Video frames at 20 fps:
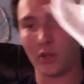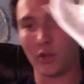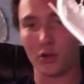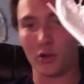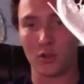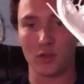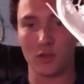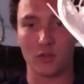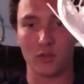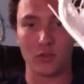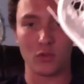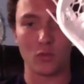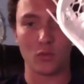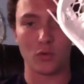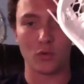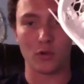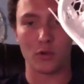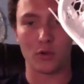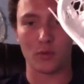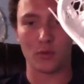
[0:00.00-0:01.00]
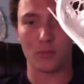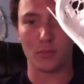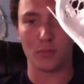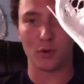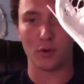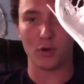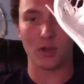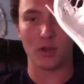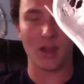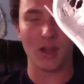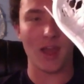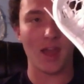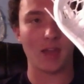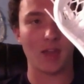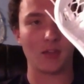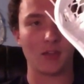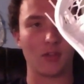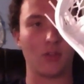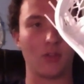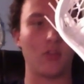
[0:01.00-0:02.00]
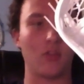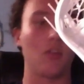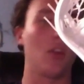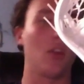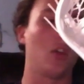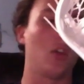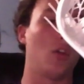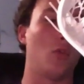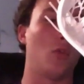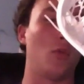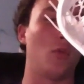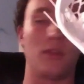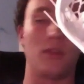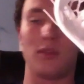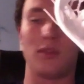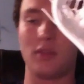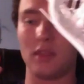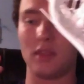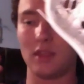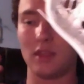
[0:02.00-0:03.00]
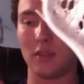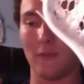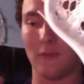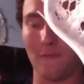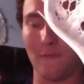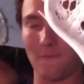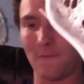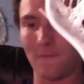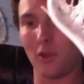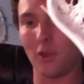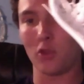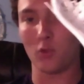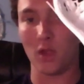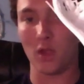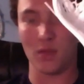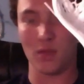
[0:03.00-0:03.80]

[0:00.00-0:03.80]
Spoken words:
is the Warrior Burn X with the featherweight